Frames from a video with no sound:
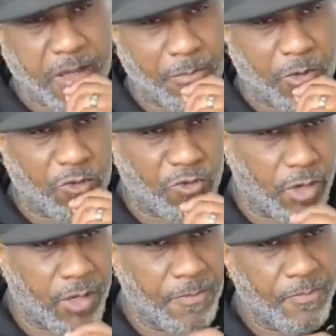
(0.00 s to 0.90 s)
bamboo
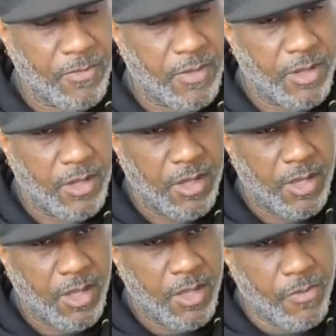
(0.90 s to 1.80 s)
tree
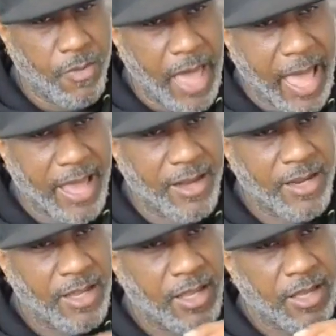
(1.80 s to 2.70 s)
that
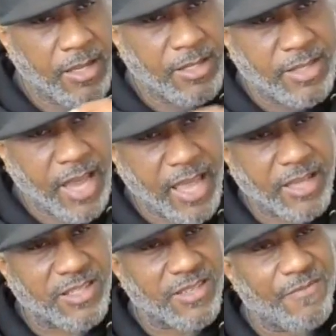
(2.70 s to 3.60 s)

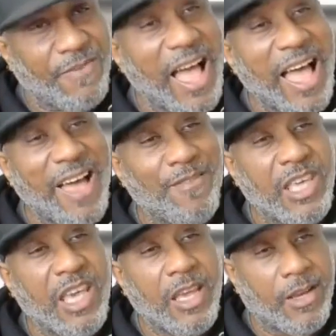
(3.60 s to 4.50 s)
takes five
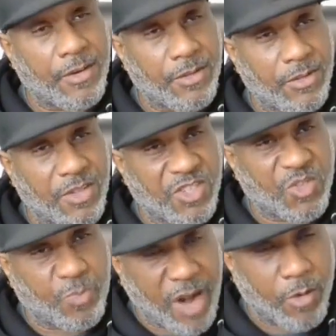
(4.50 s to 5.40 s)
years to
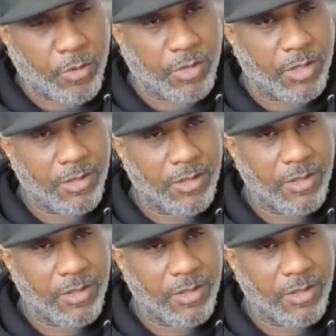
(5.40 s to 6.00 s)
sprout,